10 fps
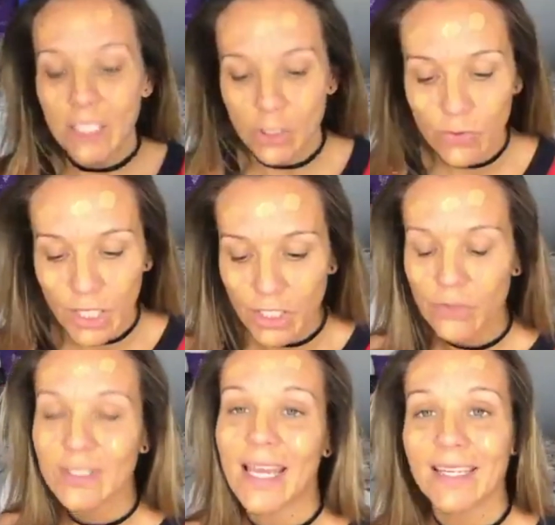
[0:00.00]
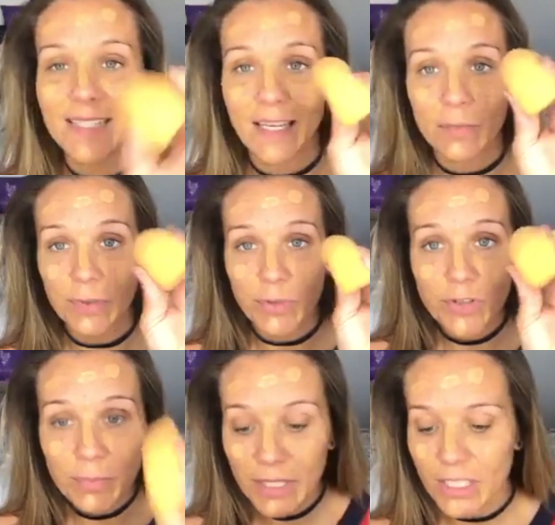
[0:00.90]
You can use a damp
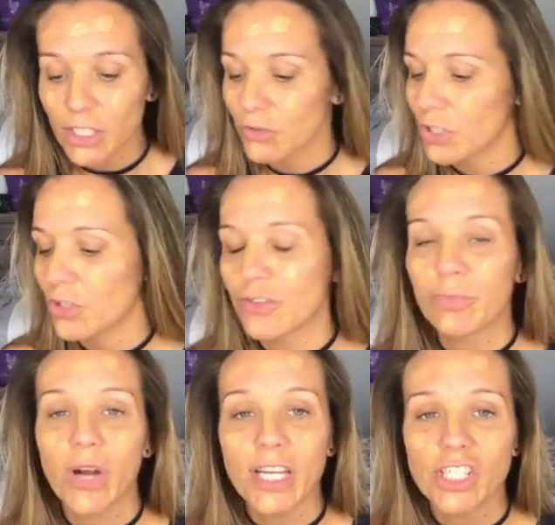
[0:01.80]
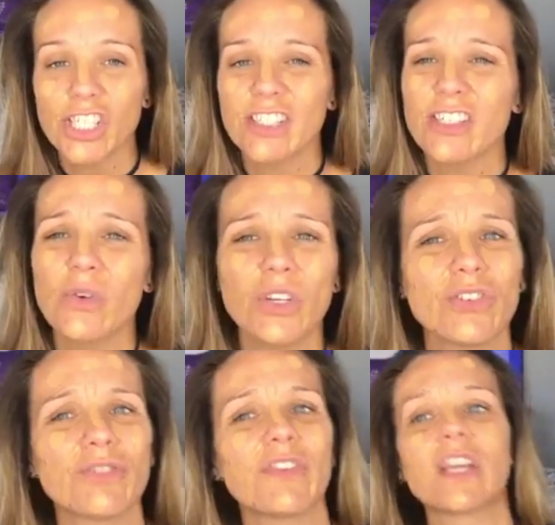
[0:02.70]
beauty blender. You can use a brush. Just don't
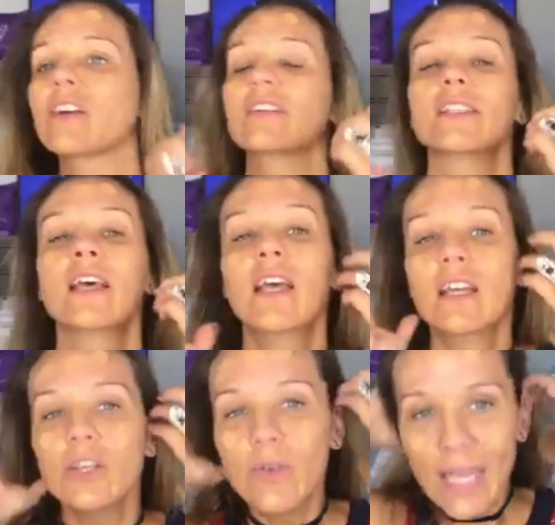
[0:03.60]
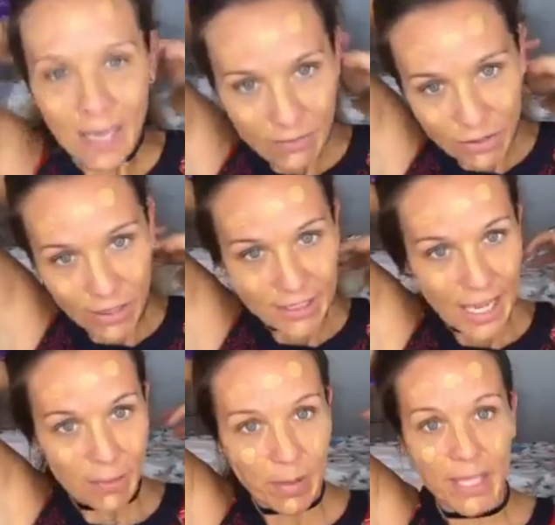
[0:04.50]
use your fingers. You can if you're in a
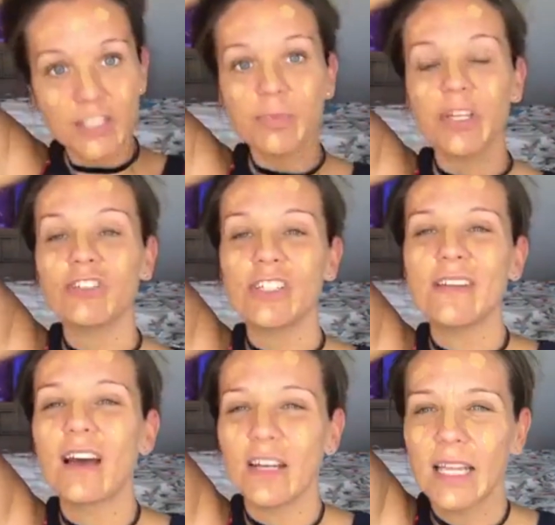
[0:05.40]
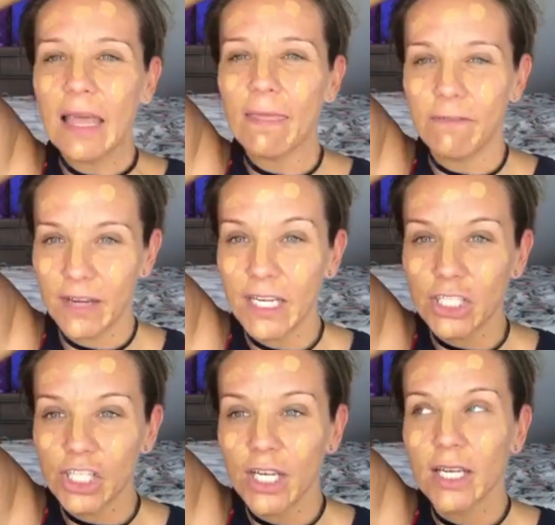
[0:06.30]
tight pinch, but you're just not gonna get the
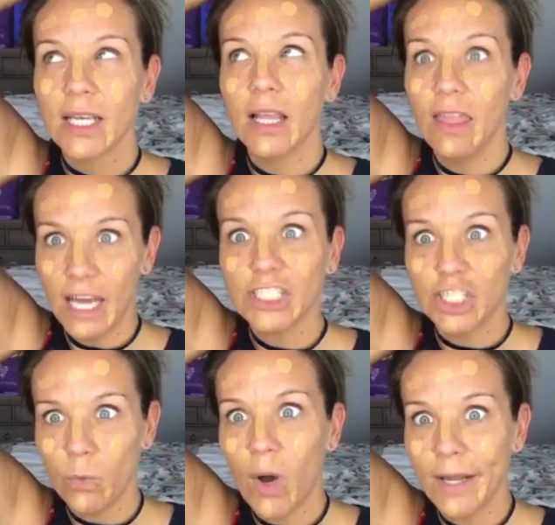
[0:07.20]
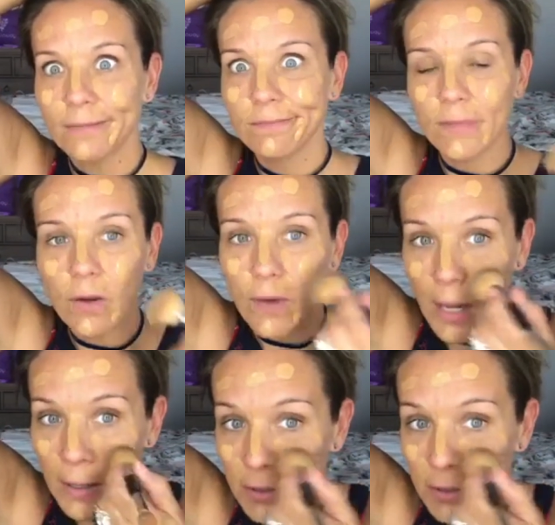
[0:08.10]
finish that you want, okay?